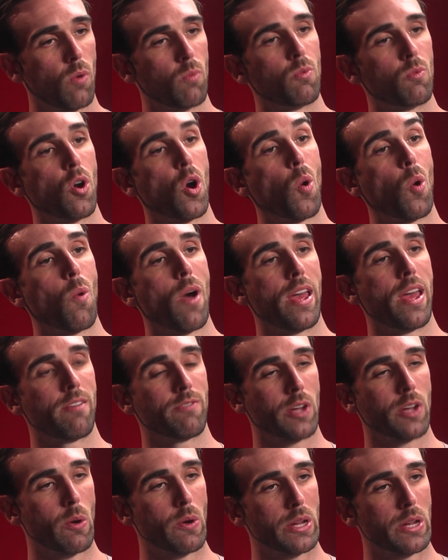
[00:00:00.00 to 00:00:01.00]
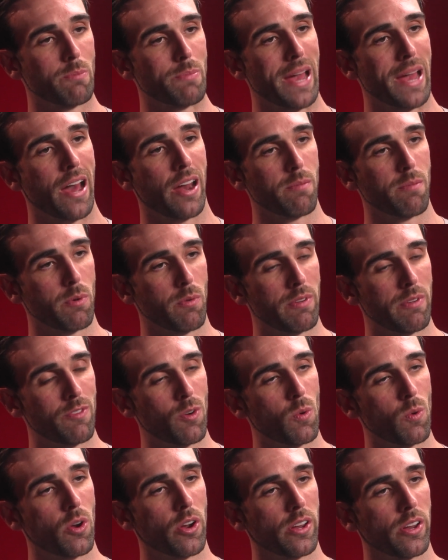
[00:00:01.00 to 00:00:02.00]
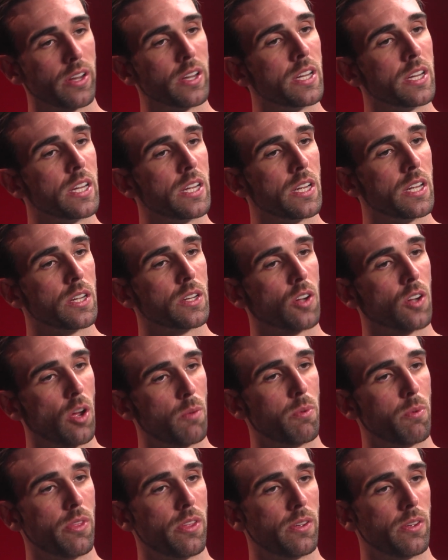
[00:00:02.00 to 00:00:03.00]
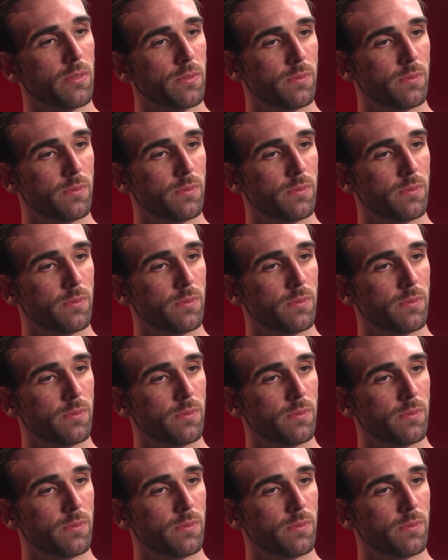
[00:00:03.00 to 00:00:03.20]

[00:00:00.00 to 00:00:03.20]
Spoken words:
wrong way of going about it, but we've all got to cope with it.